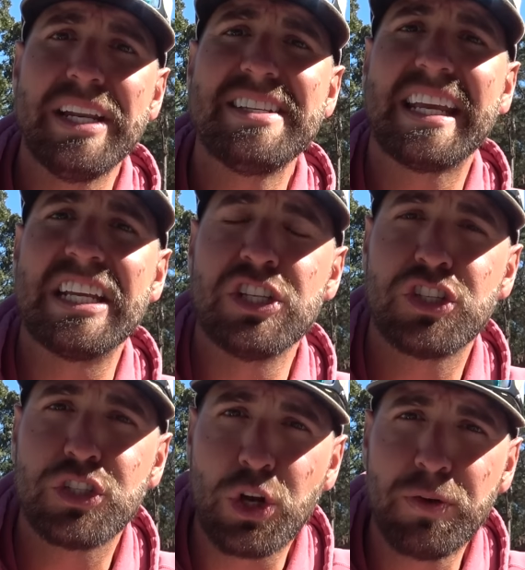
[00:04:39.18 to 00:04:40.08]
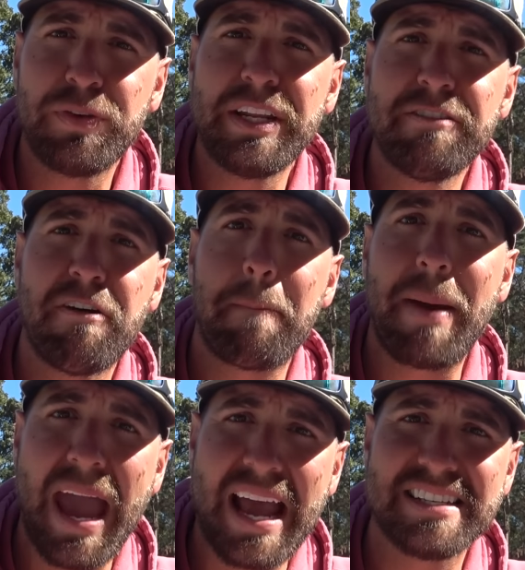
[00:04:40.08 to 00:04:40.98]
it is a conservative
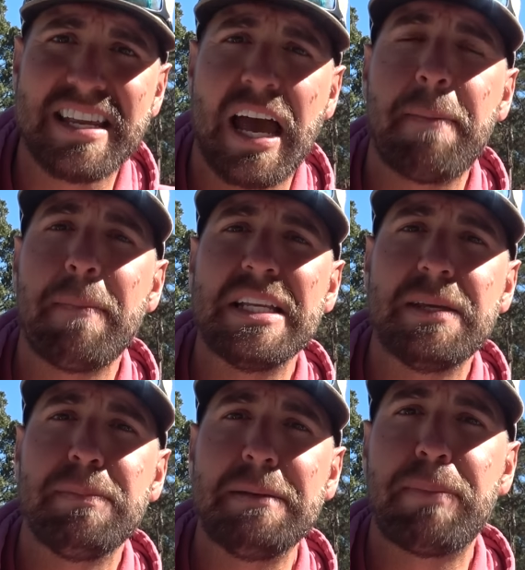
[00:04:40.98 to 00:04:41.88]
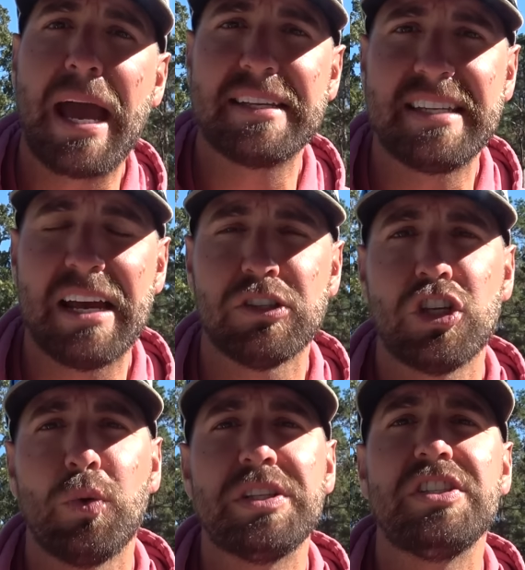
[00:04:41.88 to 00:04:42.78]
pastime meant to be passed down.
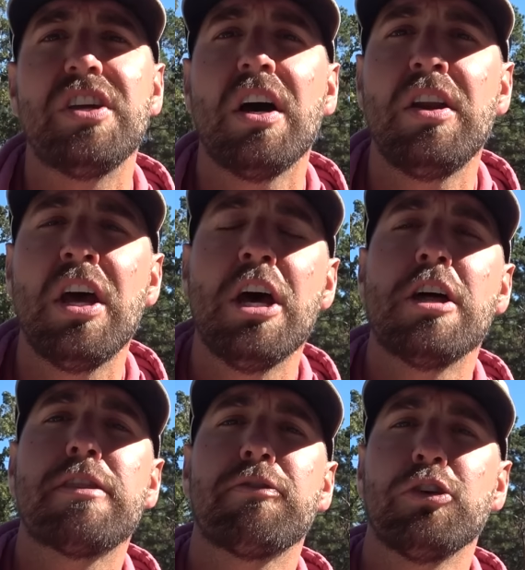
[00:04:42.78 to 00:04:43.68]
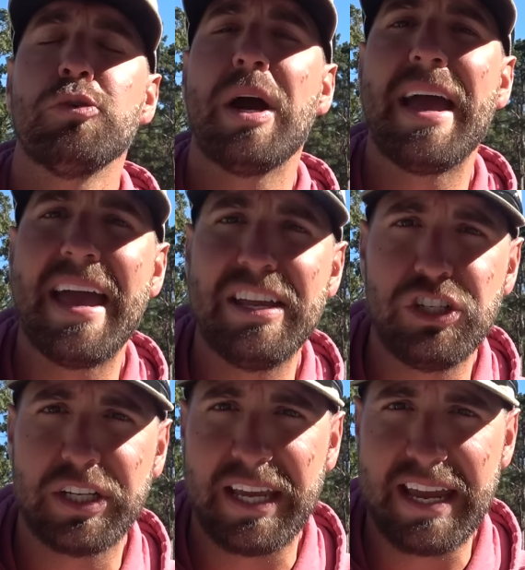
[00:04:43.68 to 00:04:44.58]
So it's done through
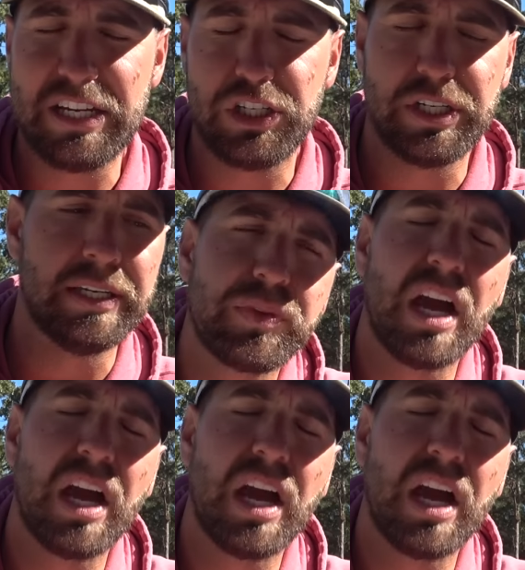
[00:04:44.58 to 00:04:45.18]
education.